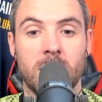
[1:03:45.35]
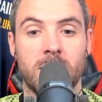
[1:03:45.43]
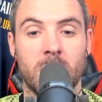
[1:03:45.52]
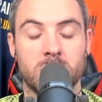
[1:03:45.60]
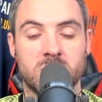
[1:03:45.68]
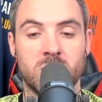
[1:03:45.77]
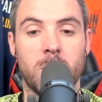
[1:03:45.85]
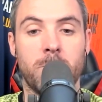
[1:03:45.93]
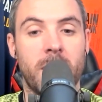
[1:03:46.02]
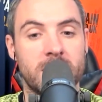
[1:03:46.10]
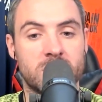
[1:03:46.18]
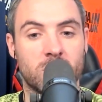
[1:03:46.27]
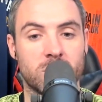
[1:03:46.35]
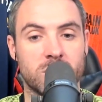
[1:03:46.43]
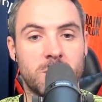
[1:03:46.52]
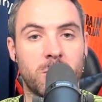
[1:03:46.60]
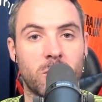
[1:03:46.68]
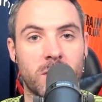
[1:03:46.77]
there was no
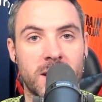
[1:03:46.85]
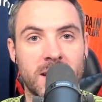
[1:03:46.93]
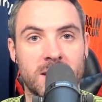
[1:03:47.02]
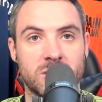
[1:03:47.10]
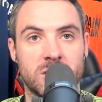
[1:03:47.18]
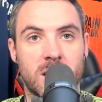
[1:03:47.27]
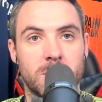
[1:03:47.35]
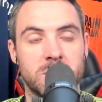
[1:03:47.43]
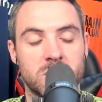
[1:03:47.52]
mentorship or leadership.